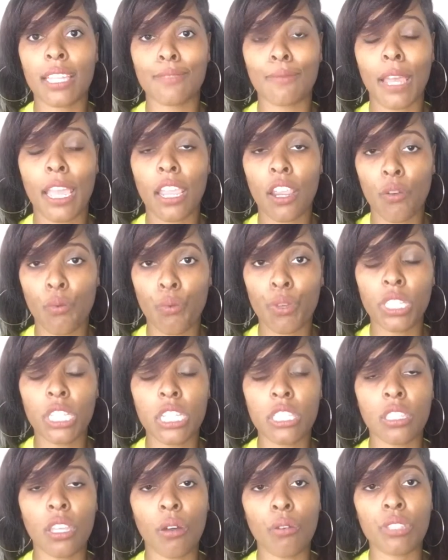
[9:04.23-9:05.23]
because my hair
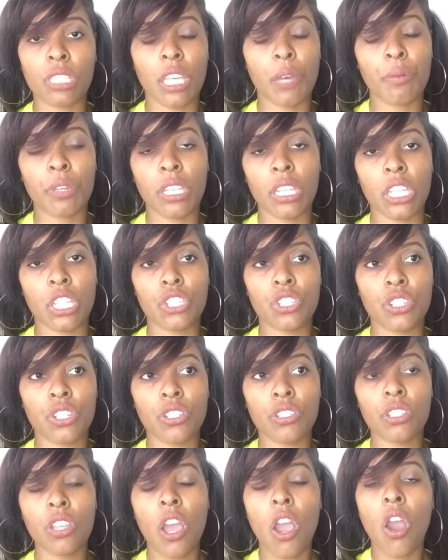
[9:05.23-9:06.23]
really soaks up
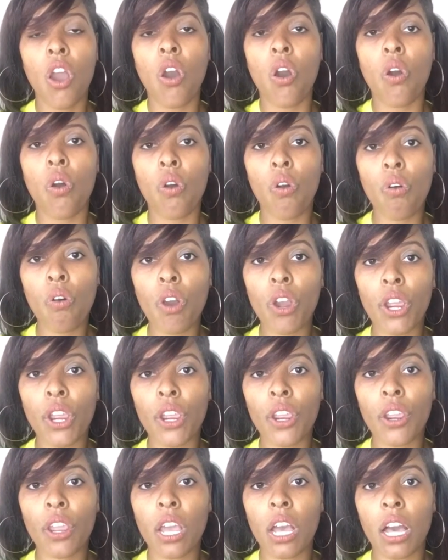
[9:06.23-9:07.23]
conditioners,
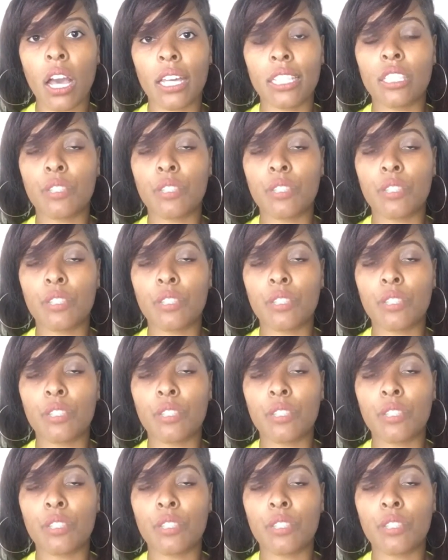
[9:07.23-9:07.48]
or a